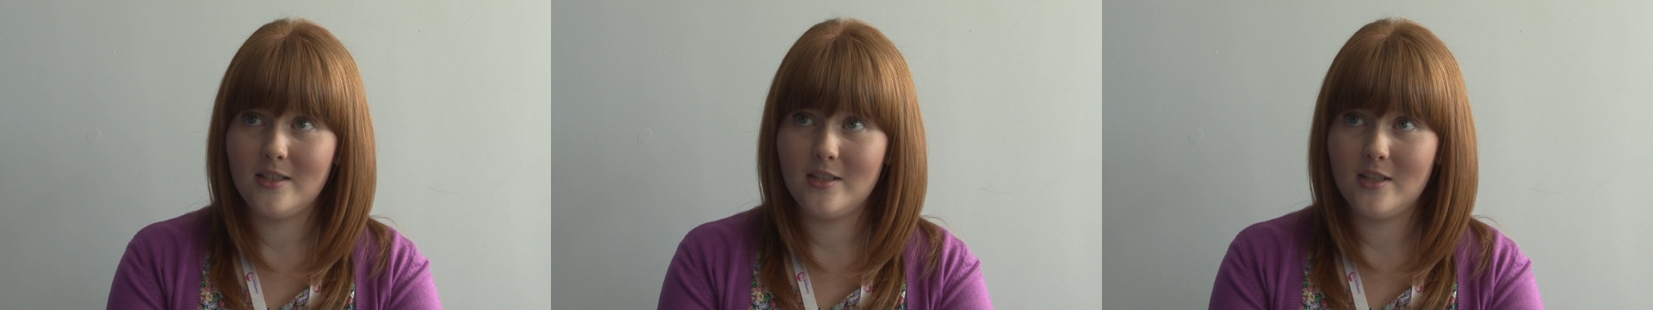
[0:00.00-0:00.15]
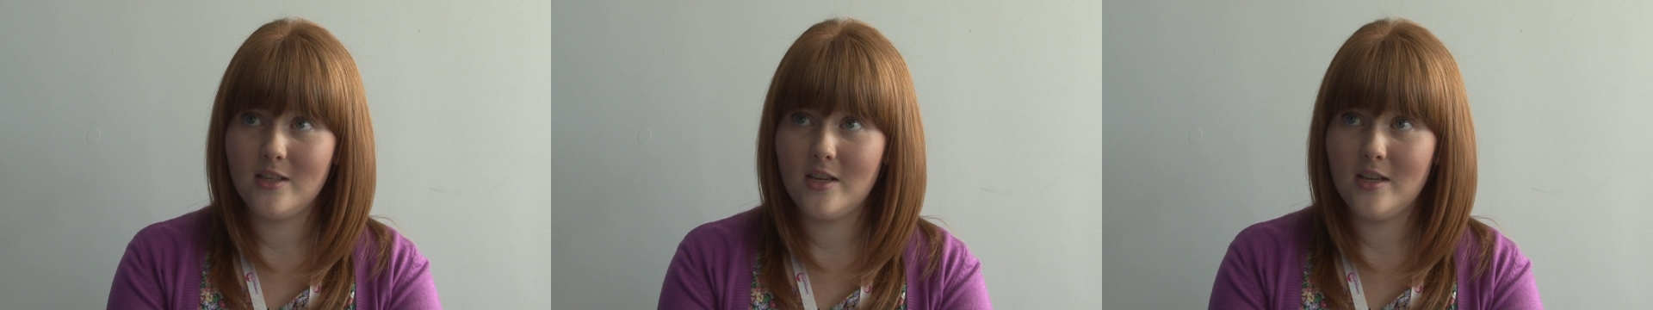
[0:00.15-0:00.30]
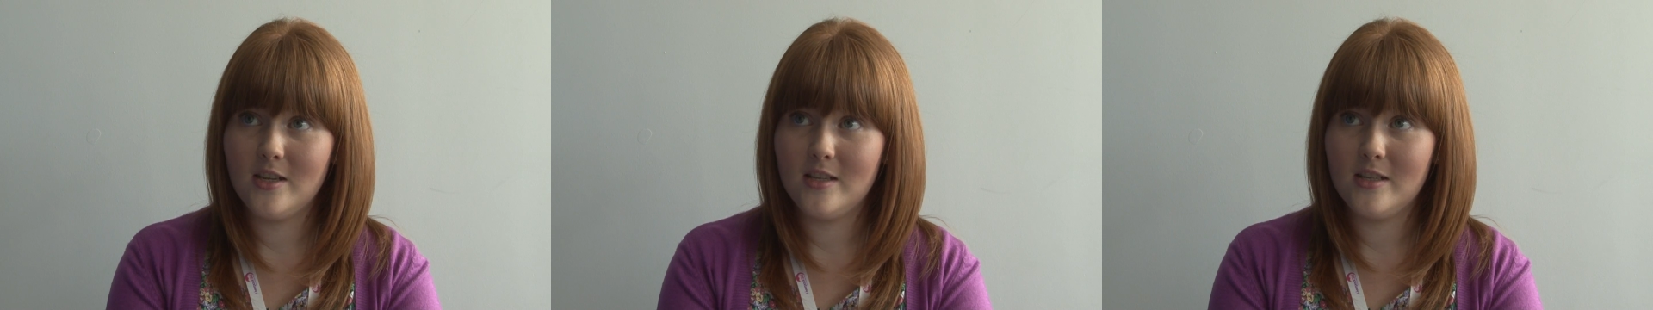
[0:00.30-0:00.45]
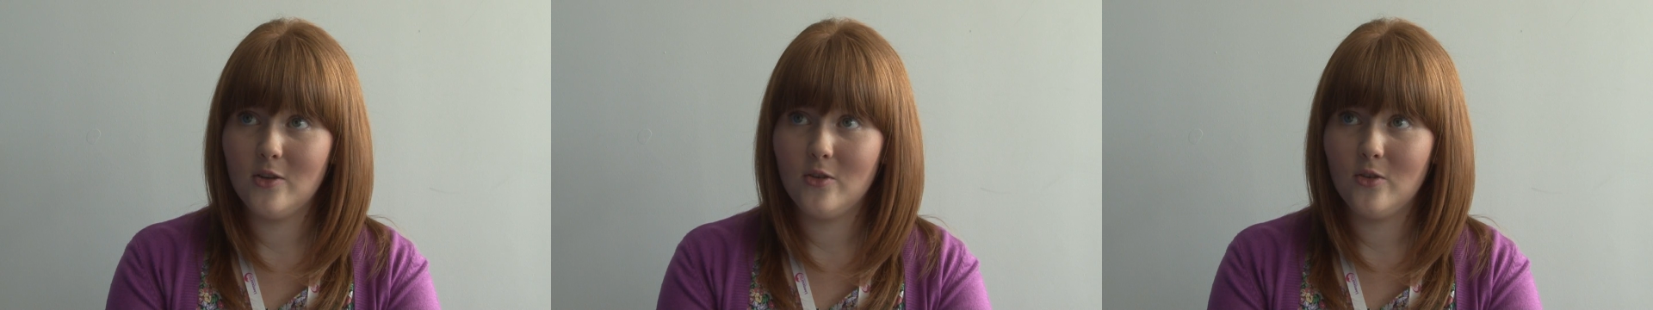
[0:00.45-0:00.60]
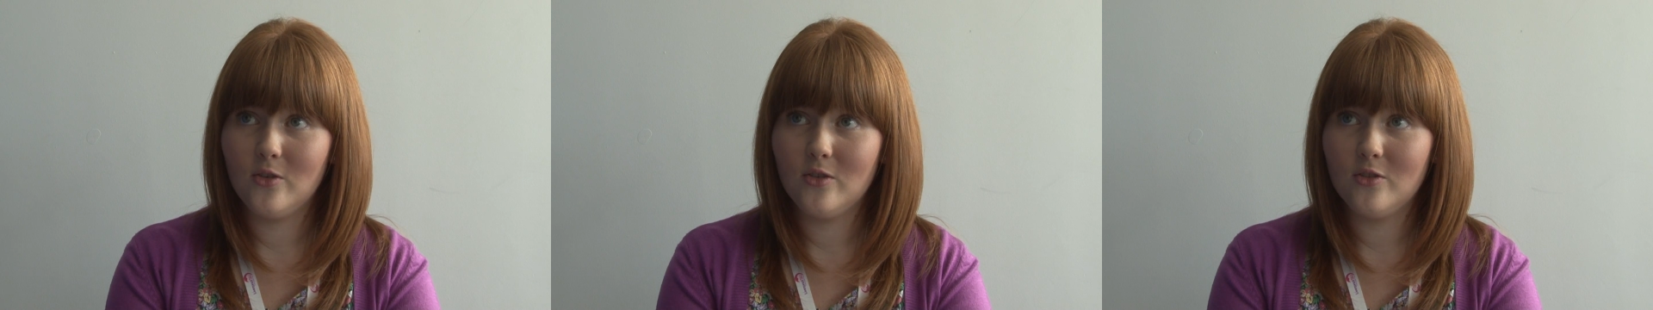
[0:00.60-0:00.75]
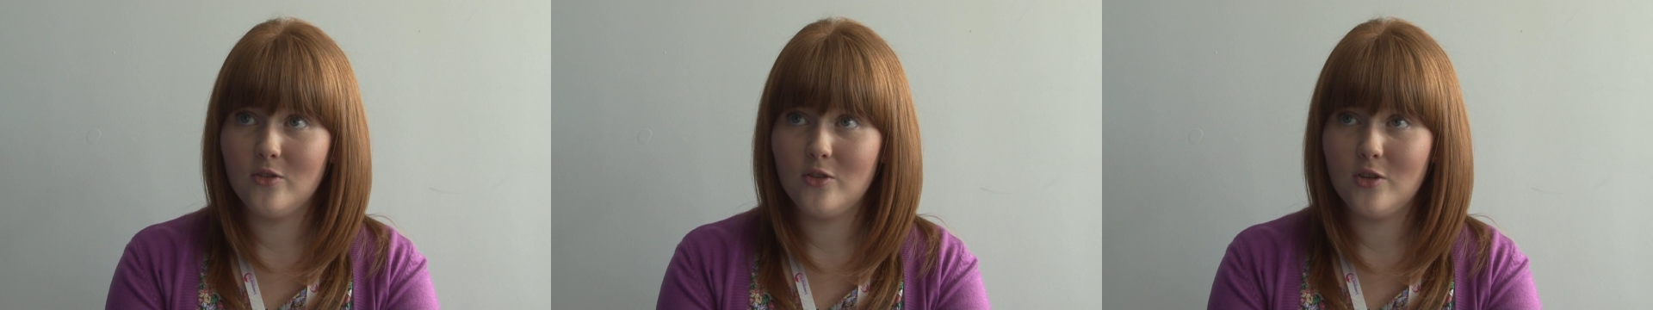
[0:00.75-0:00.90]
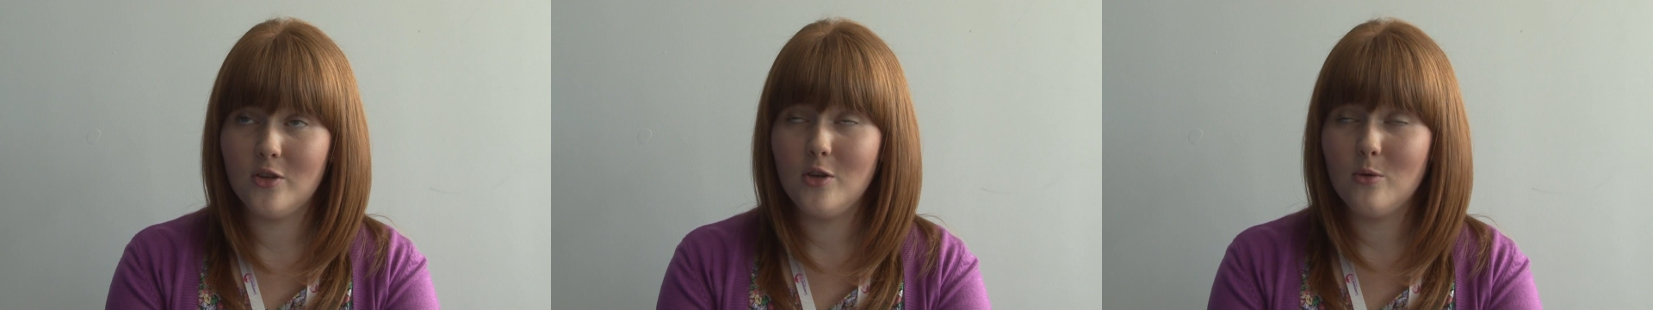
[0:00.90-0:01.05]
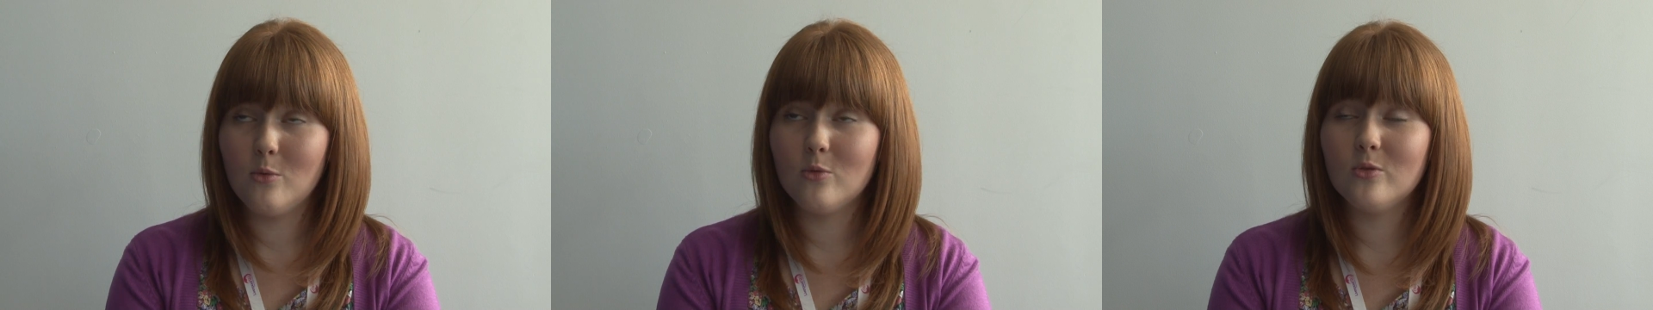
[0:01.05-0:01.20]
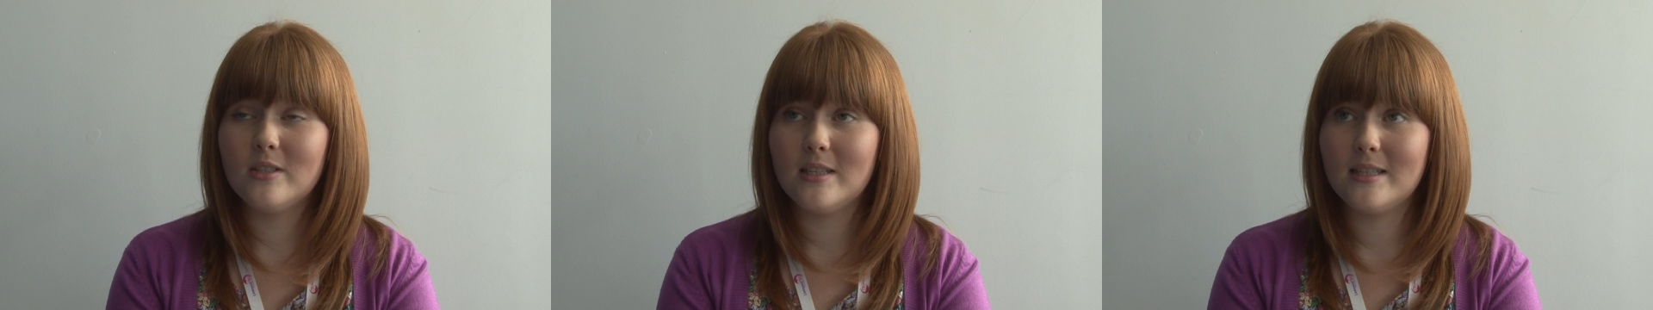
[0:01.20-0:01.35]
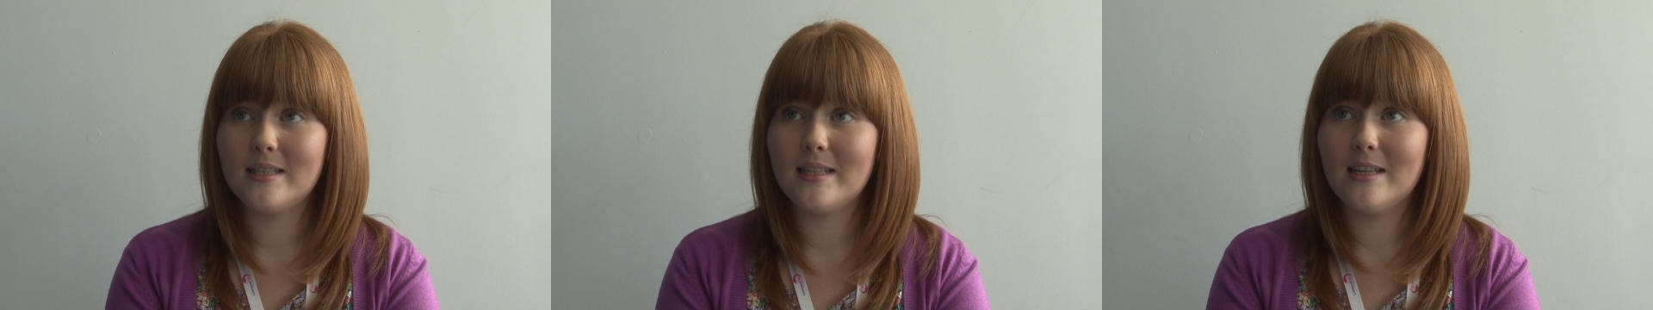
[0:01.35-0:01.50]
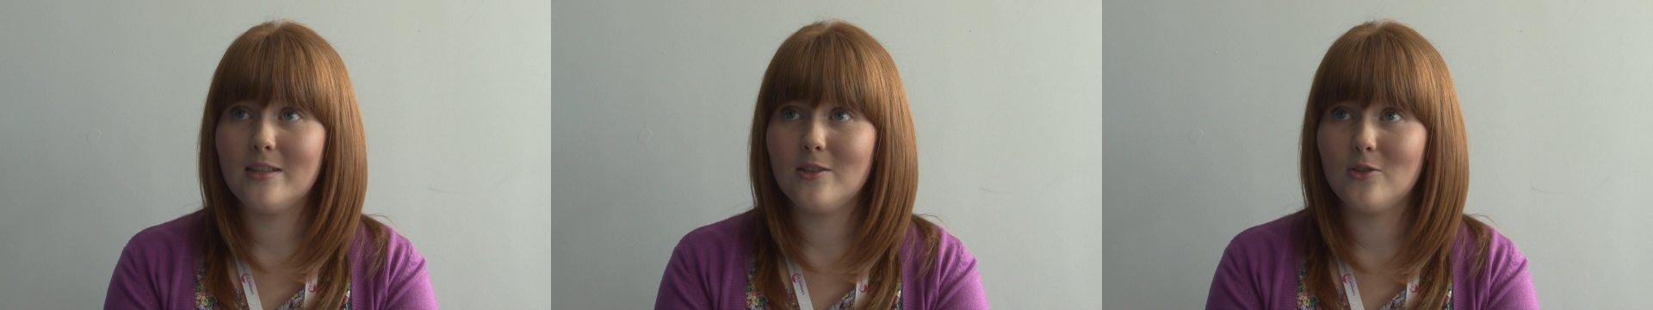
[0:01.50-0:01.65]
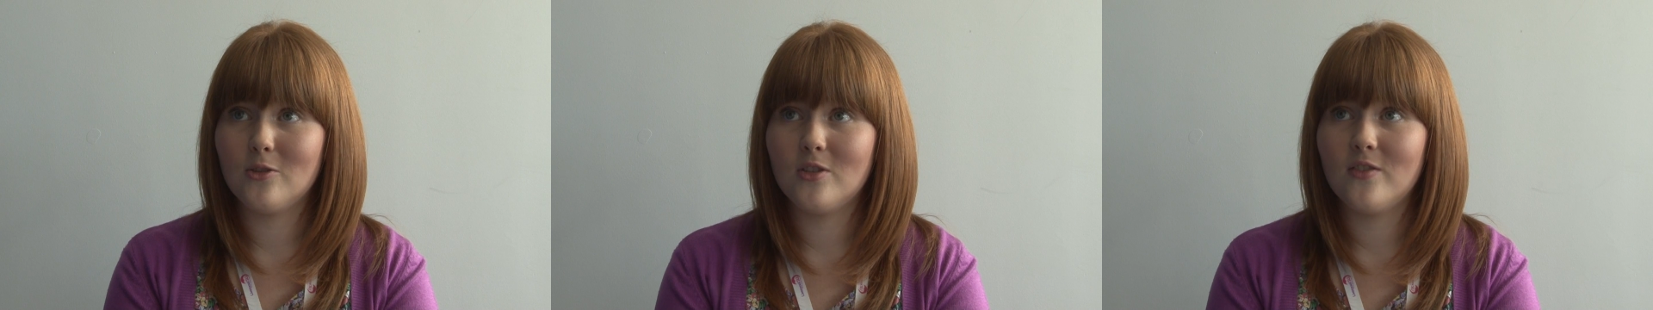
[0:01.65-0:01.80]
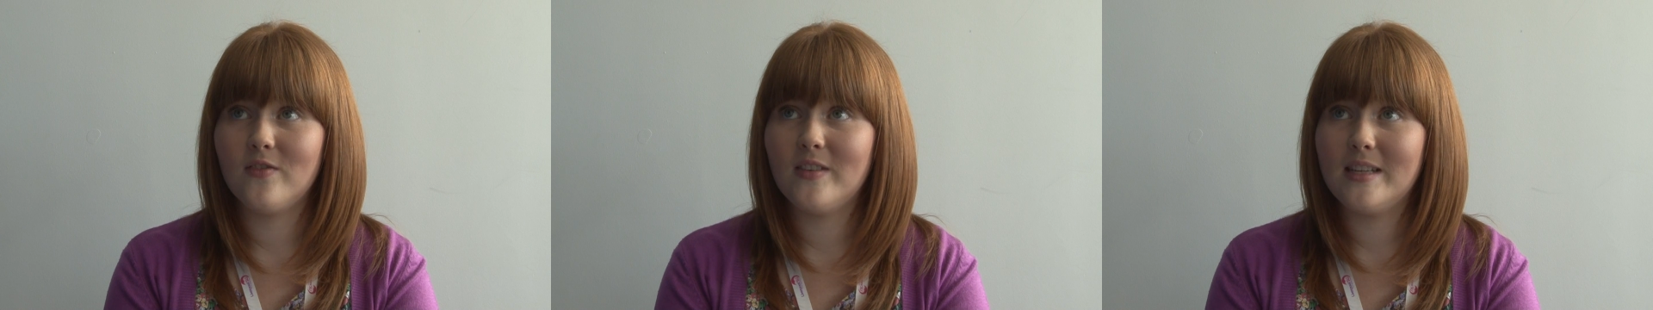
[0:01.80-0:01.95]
so you understand sort